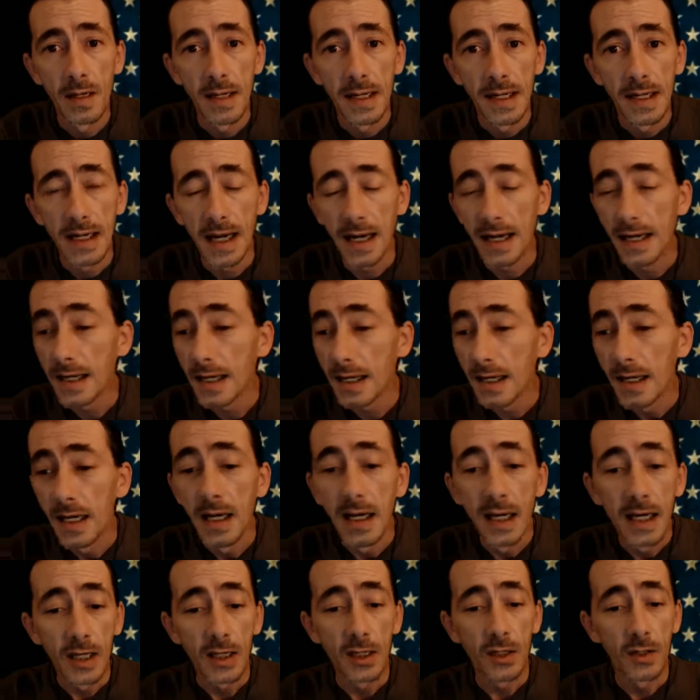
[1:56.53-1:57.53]
Now, hey,
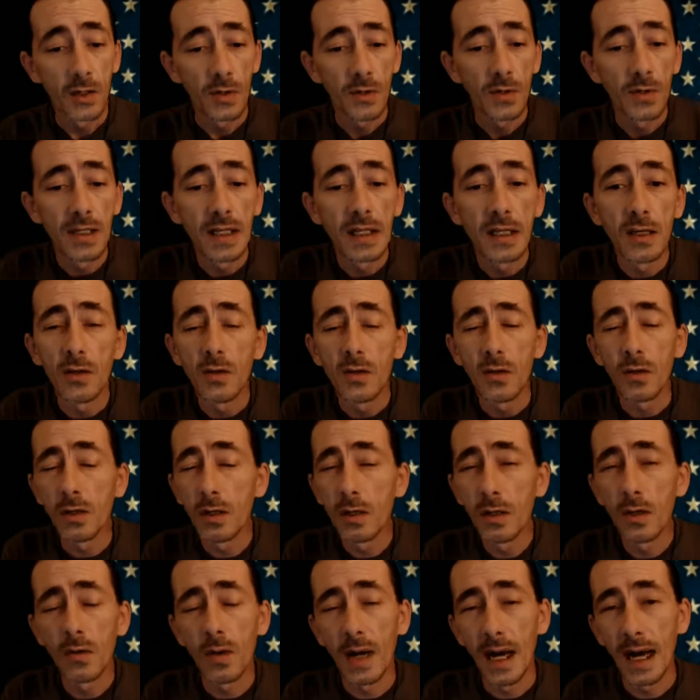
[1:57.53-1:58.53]
you
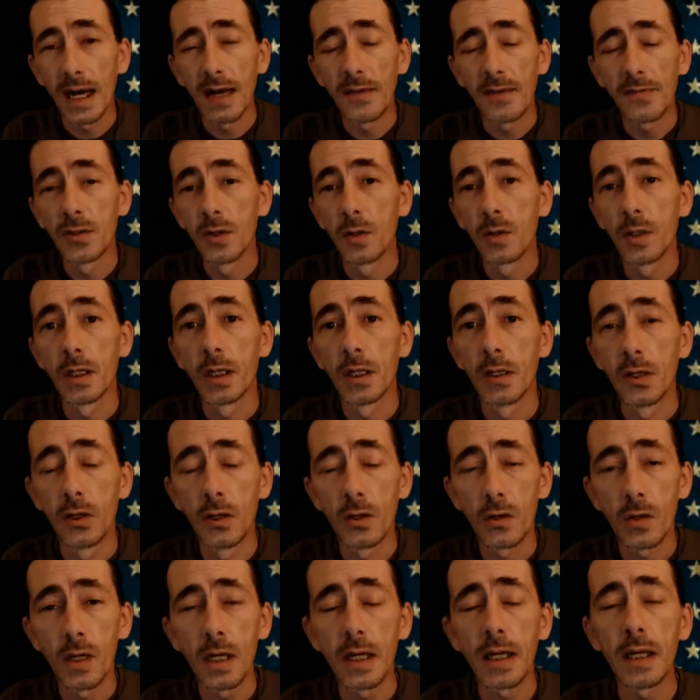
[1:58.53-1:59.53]
don't have to
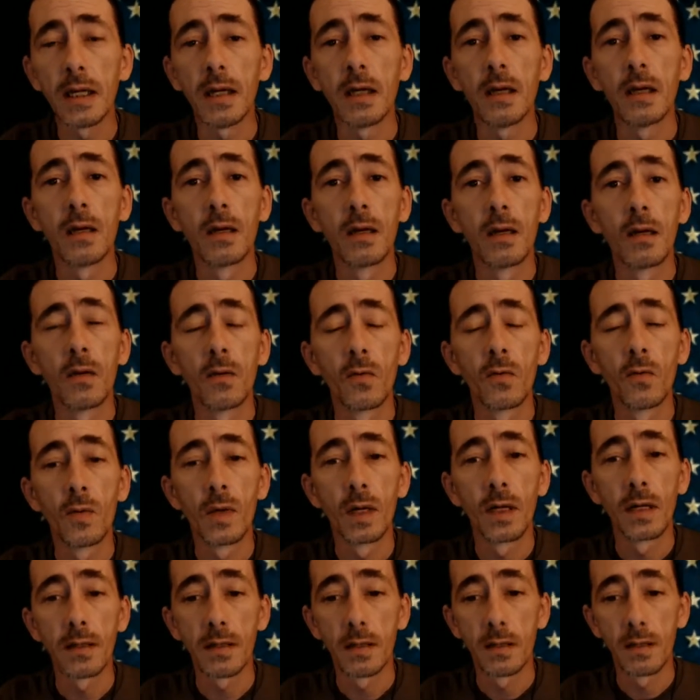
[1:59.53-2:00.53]
agree
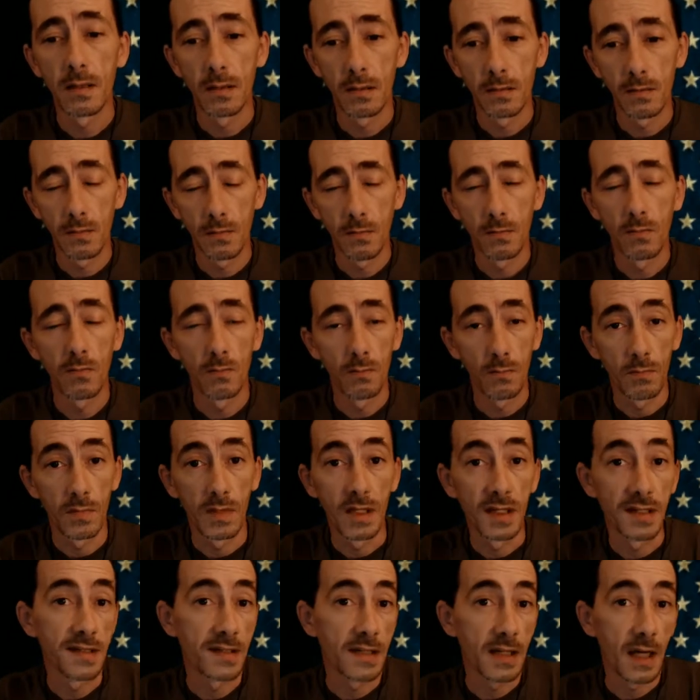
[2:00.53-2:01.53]
with the
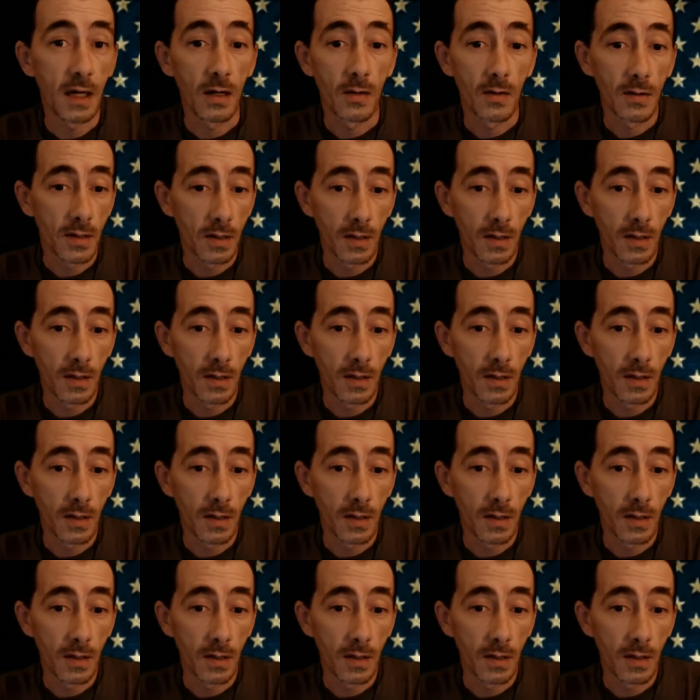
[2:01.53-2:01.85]
South.